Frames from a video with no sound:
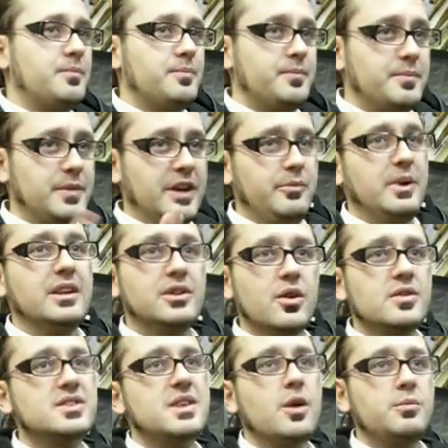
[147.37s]
Believe me,
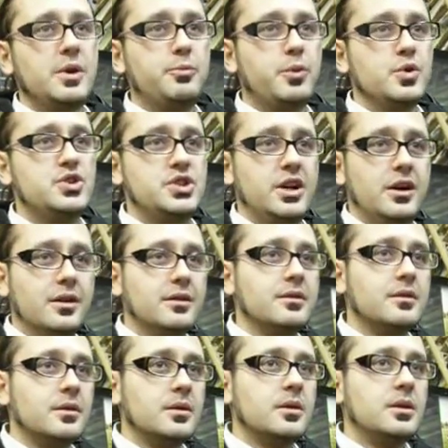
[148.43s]
don't sound me pushy.
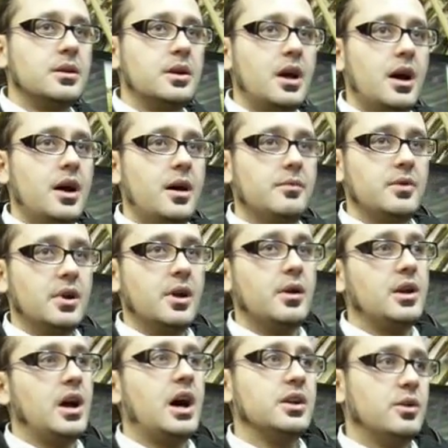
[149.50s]

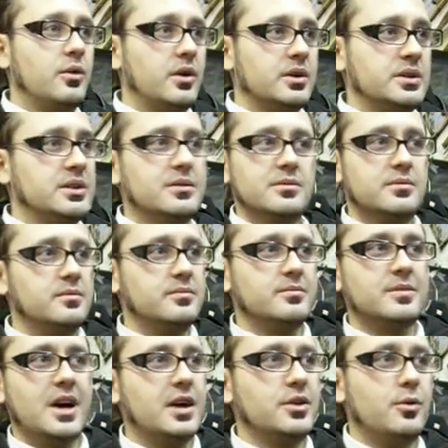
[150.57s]
I
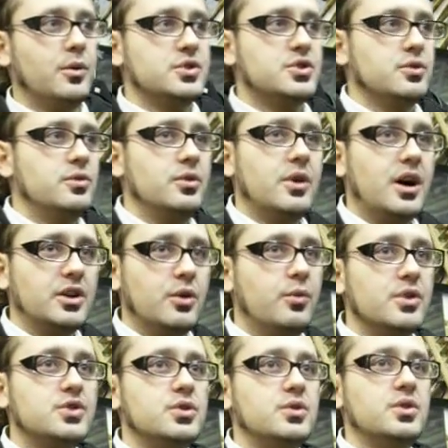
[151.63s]
don't want
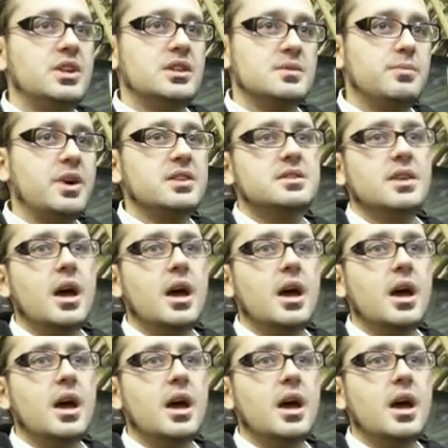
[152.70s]
to do this, but